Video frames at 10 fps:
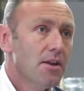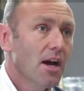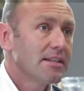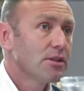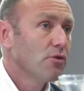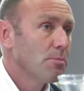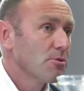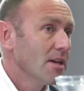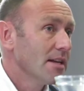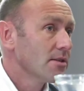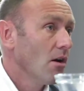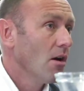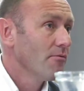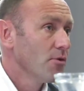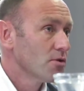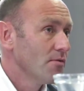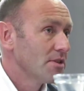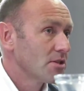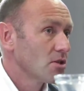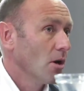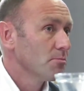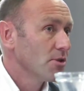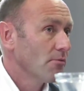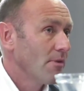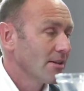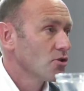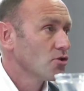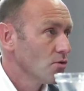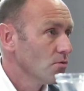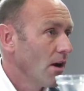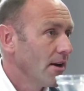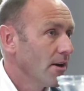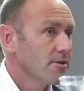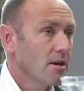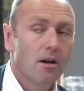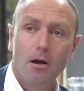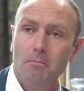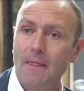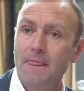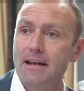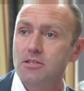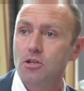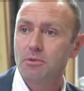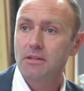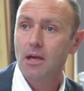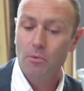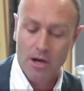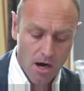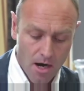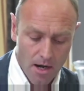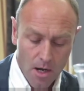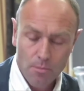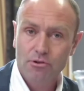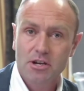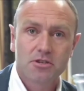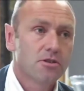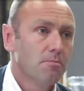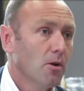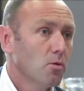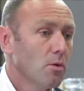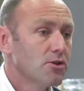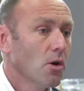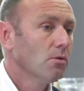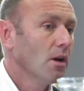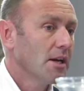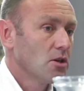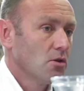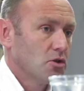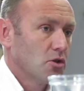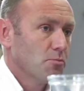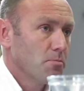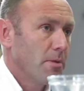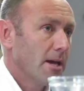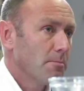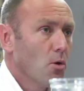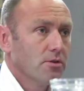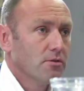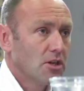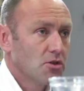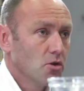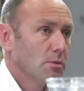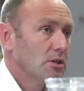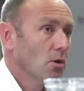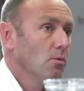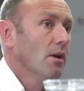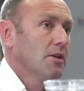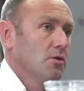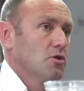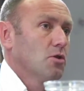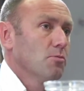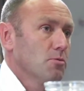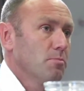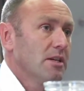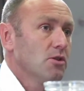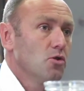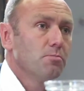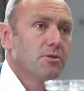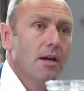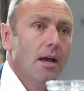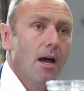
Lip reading: 93% of those visits come direct to Ryanair.com, and that is something that we are precious about. We don't like customers paying more than they should. We don't like customers being duped